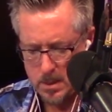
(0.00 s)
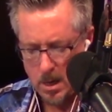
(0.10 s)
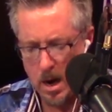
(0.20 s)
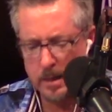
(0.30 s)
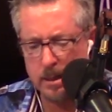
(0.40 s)

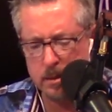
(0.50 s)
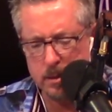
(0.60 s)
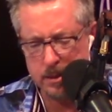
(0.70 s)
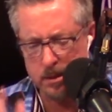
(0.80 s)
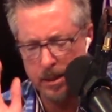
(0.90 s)
All
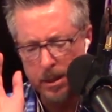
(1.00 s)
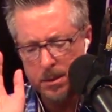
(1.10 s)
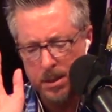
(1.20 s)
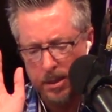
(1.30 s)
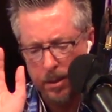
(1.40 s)
right,
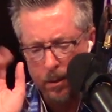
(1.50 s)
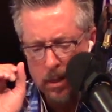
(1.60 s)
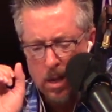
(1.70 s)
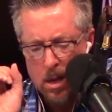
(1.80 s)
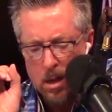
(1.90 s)
here's the deal.
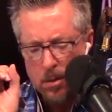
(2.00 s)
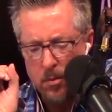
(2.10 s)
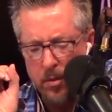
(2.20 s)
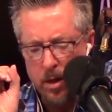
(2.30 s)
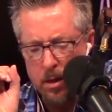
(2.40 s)

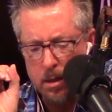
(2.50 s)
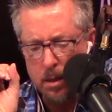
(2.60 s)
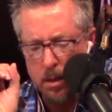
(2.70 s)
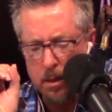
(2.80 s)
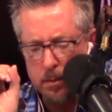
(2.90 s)

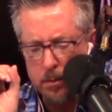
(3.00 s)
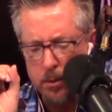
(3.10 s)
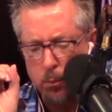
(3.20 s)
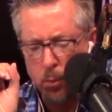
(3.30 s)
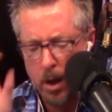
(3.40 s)

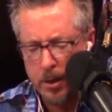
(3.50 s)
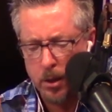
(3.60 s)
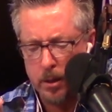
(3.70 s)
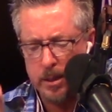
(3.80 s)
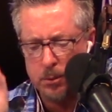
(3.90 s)
The
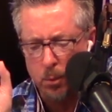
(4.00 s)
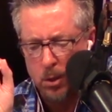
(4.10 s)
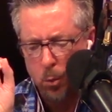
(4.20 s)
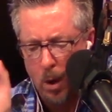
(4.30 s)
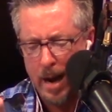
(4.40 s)
runner is
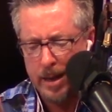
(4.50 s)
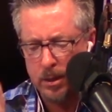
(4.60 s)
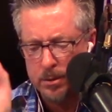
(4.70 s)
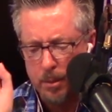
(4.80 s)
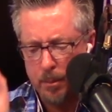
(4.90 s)

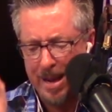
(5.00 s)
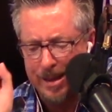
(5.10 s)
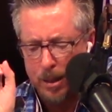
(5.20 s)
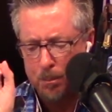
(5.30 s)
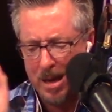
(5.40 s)
required to
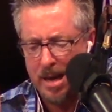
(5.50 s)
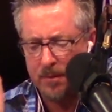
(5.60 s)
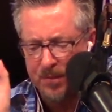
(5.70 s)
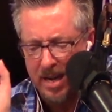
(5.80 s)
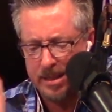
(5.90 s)
make a bona
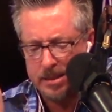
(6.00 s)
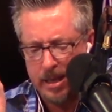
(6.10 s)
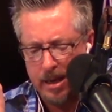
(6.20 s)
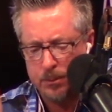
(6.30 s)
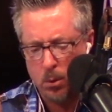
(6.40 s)
fide
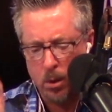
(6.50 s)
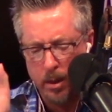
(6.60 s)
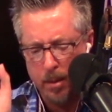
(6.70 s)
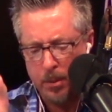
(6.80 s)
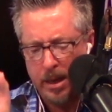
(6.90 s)
attempt, or an
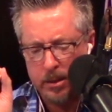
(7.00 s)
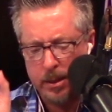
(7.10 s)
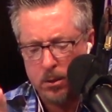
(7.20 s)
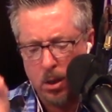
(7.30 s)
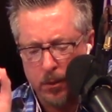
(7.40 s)
umpire
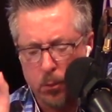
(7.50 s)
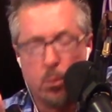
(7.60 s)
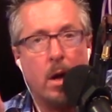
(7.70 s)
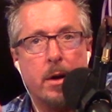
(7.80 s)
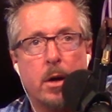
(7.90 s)
can call the
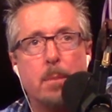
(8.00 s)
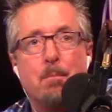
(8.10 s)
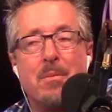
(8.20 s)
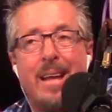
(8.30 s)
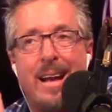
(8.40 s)
runner
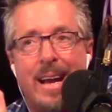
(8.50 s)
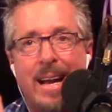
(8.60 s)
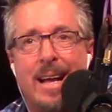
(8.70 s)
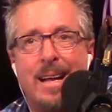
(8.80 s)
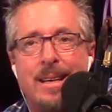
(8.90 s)

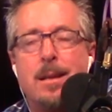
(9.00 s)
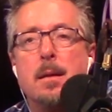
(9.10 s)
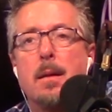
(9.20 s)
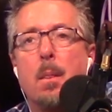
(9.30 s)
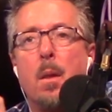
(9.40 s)
and
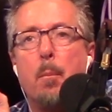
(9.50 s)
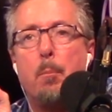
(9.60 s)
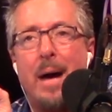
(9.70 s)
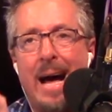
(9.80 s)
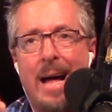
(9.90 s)
the
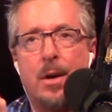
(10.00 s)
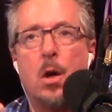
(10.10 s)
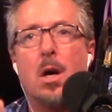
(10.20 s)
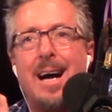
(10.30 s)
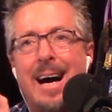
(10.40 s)

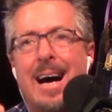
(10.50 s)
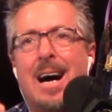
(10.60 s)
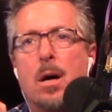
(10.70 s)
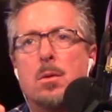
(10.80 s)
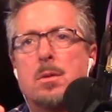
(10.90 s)
batter
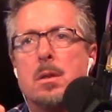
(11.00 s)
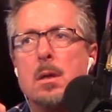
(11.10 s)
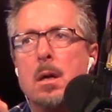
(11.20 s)
out.